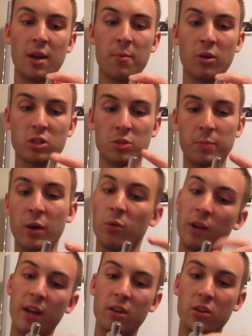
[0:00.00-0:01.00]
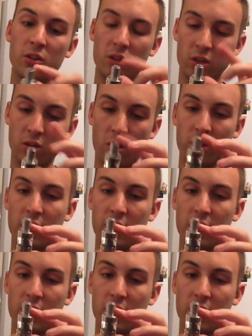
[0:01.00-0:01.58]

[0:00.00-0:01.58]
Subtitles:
It might spill down the kind